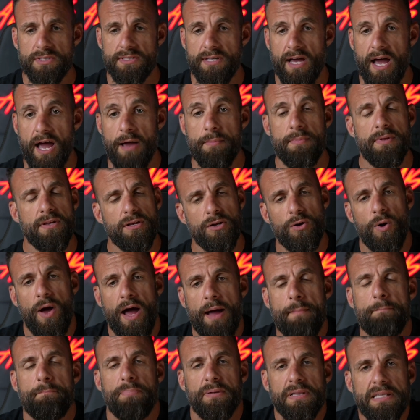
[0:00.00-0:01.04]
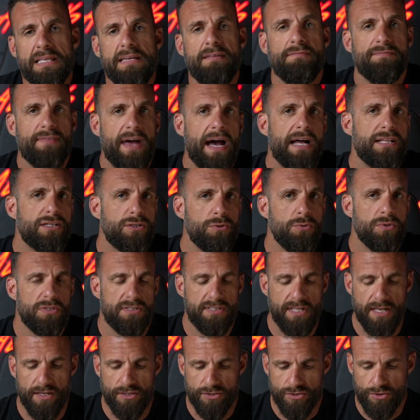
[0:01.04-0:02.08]
time and you know i believe that to a
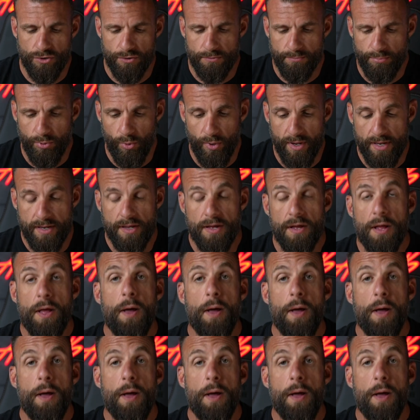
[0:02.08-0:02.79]
certain point